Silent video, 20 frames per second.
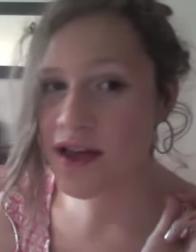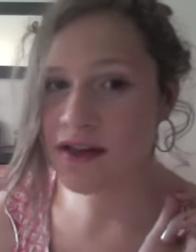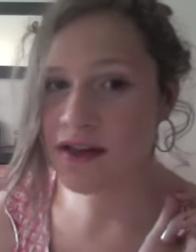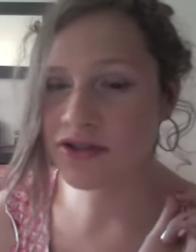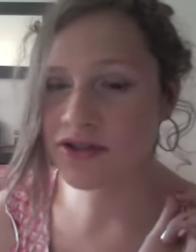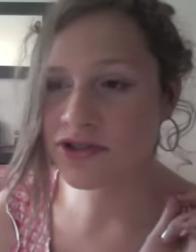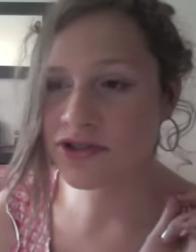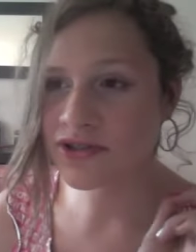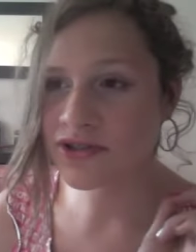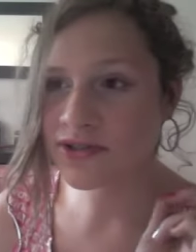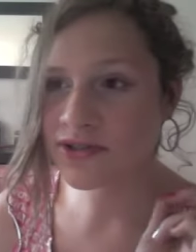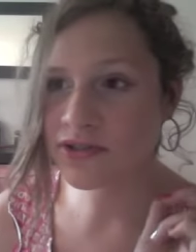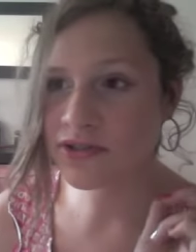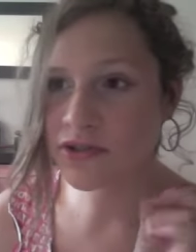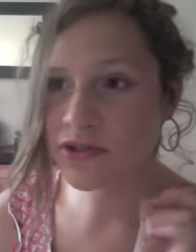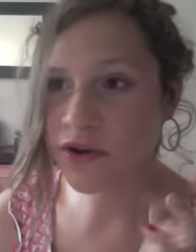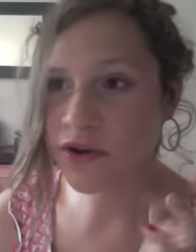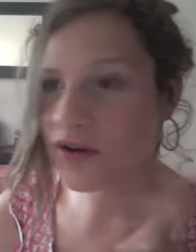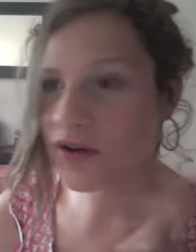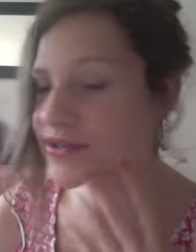just
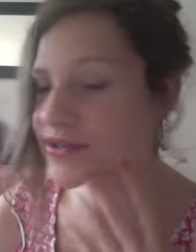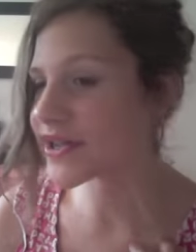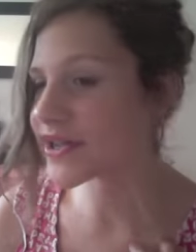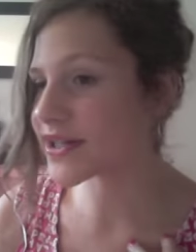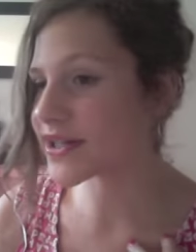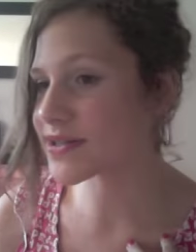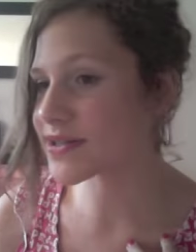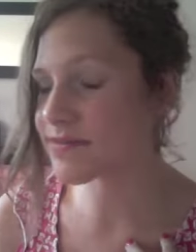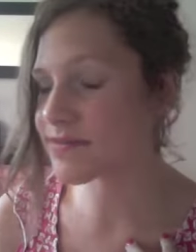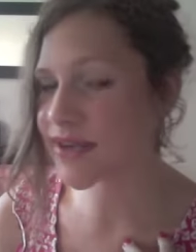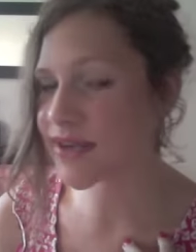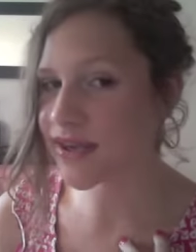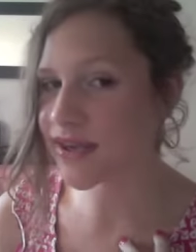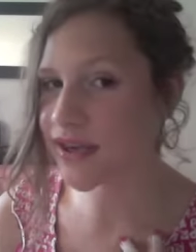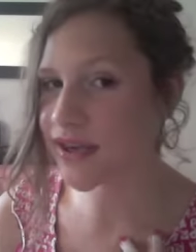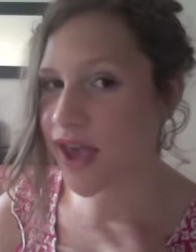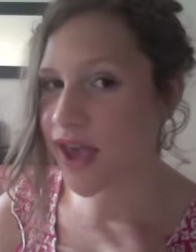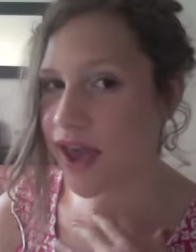contact me